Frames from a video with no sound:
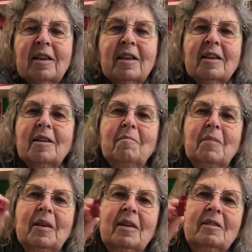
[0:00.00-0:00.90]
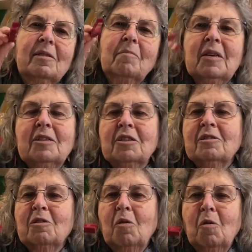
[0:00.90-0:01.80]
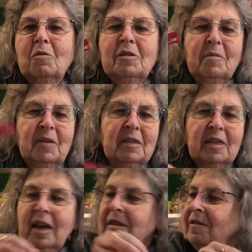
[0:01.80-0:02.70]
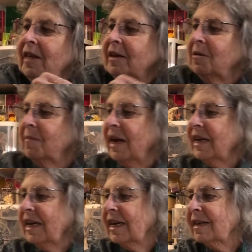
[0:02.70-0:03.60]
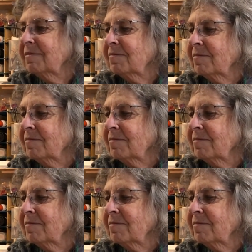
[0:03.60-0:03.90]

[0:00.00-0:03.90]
It can be something just to hold something together that you're making.